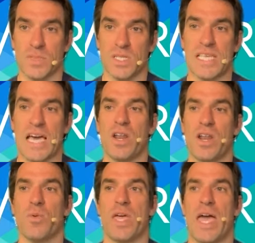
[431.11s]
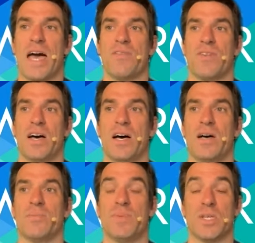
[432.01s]
Saturday, we have a
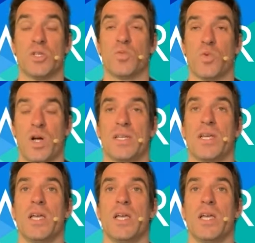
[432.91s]
build run.